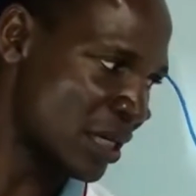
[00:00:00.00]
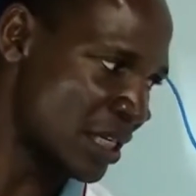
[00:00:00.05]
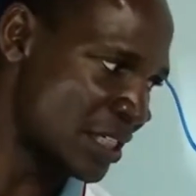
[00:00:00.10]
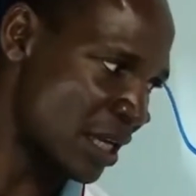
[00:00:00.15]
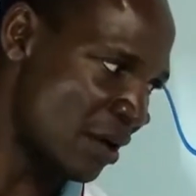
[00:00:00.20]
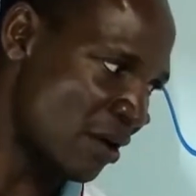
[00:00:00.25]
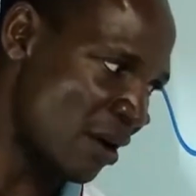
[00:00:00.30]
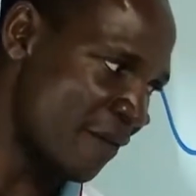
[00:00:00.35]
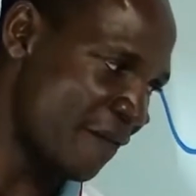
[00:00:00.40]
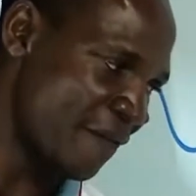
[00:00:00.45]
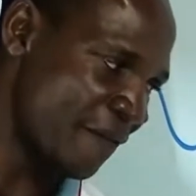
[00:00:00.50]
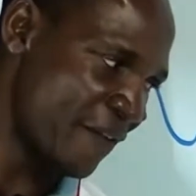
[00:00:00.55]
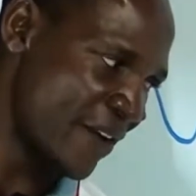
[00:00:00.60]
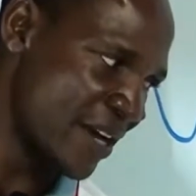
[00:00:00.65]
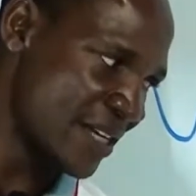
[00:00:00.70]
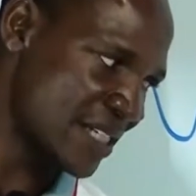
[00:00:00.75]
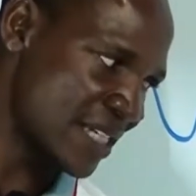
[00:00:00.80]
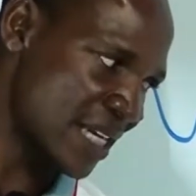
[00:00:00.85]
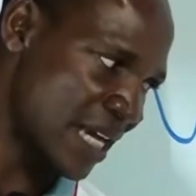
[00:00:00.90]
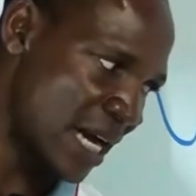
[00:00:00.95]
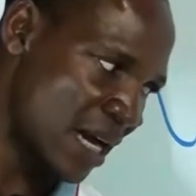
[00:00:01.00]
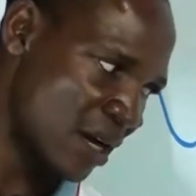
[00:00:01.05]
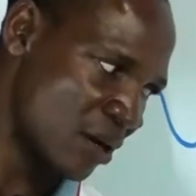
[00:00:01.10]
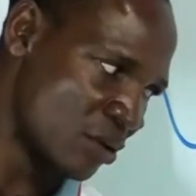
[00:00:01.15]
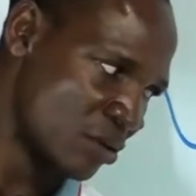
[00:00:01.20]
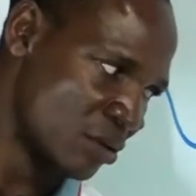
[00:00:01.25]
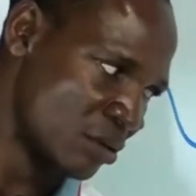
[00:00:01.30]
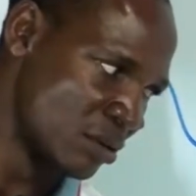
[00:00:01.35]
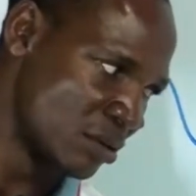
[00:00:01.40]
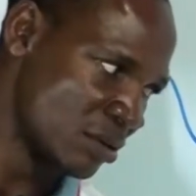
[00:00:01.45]
is our phase
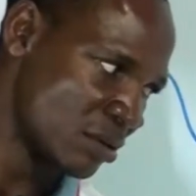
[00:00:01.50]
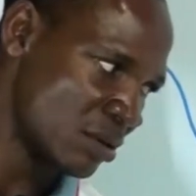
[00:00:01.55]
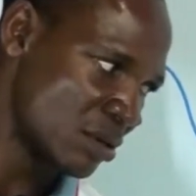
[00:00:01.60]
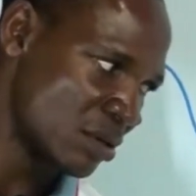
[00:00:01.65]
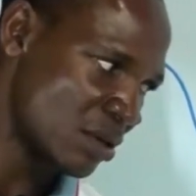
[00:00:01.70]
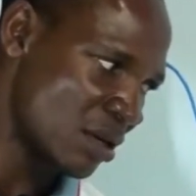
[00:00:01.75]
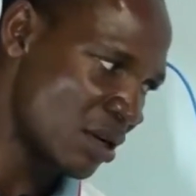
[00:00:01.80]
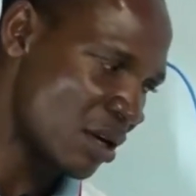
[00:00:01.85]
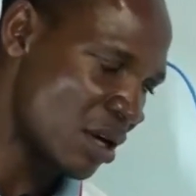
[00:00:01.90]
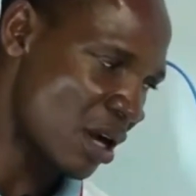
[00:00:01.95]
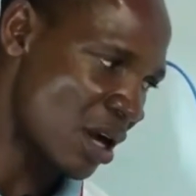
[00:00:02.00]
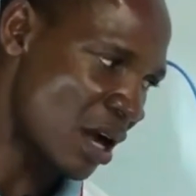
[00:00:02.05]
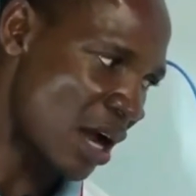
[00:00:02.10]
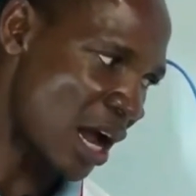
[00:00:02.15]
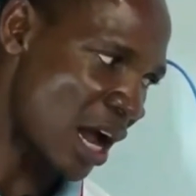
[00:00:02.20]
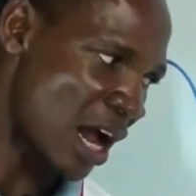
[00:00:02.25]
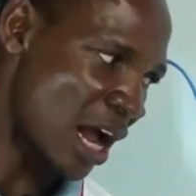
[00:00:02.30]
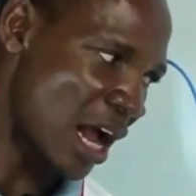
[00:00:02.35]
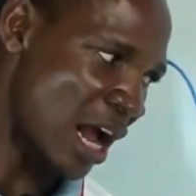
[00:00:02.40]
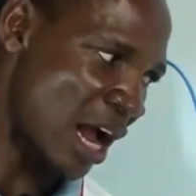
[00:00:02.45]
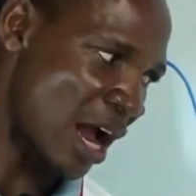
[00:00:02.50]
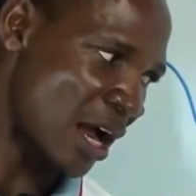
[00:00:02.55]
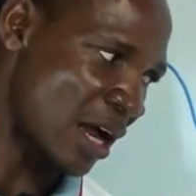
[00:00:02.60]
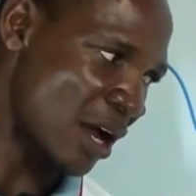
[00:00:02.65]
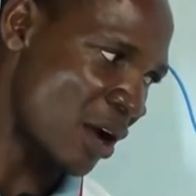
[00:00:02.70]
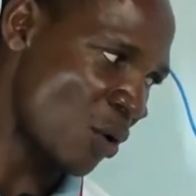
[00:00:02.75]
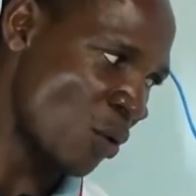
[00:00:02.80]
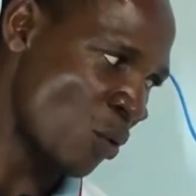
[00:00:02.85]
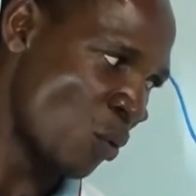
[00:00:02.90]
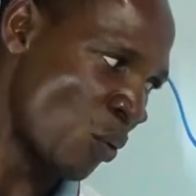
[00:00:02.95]
angle,
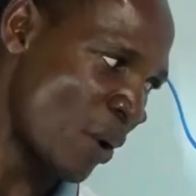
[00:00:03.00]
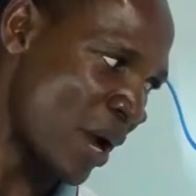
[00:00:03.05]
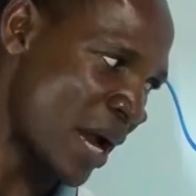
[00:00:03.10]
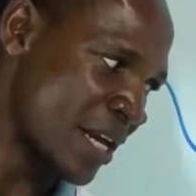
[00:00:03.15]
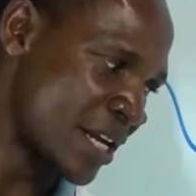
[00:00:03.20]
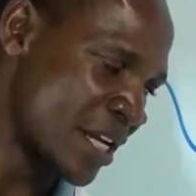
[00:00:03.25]
where